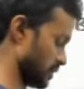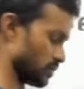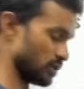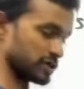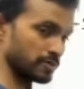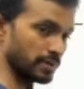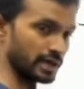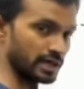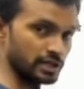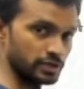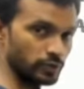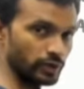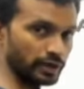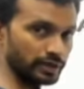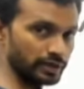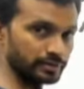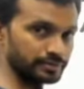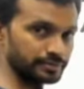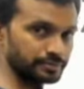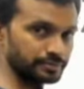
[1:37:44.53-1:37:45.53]
equals minus
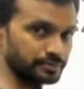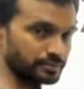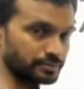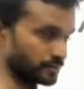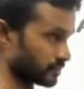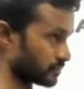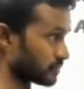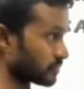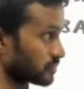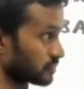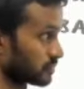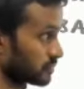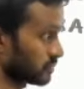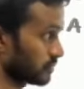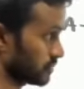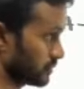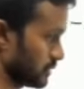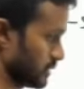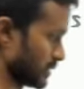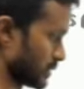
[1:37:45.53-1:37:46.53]
1.
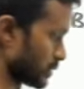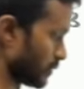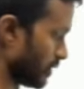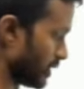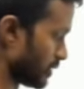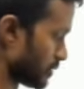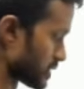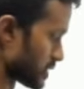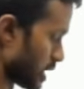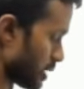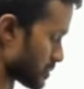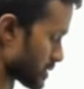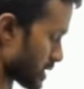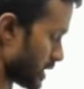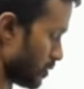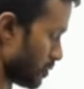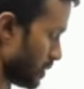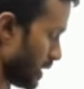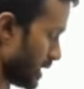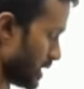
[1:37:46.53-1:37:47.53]
So when you
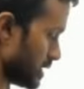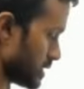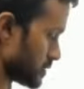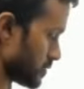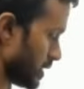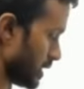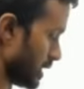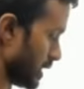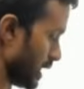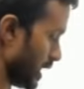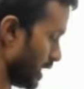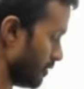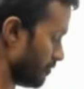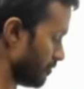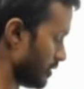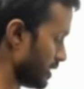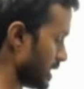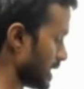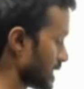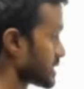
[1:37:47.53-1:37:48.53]
substitute minus 1,
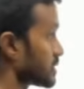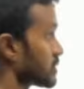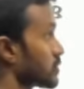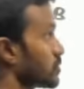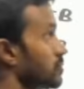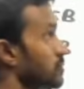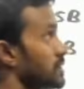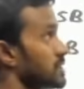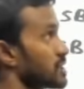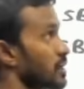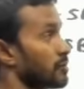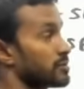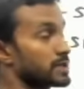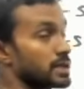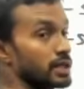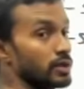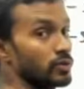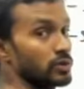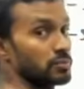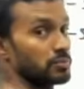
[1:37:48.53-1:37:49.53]
every x should be
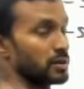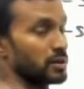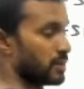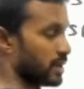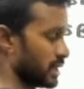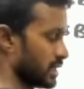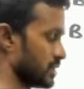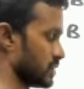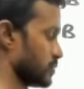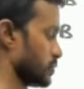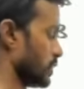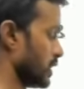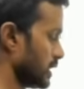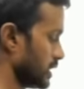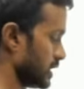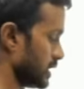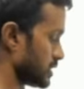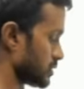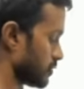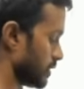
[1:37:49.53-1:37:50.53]
substituted by minus 1.
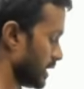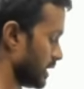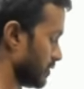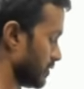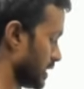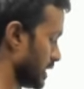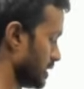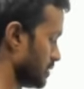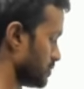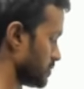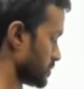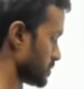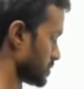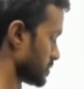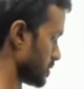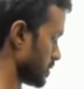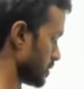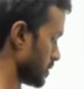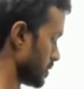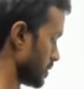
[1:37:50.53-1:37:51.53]
Here it's 5 times
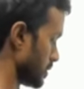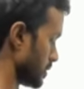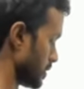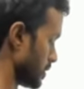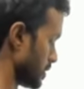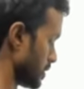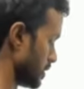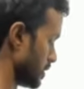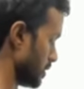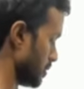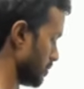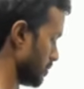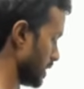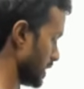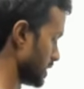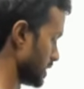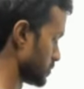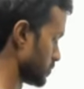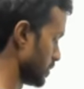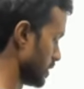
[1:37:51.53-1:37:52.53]

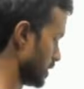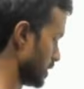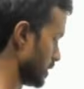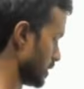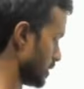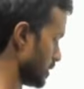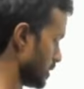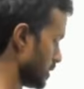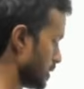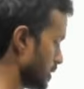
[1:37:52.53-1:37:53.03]
minus 1.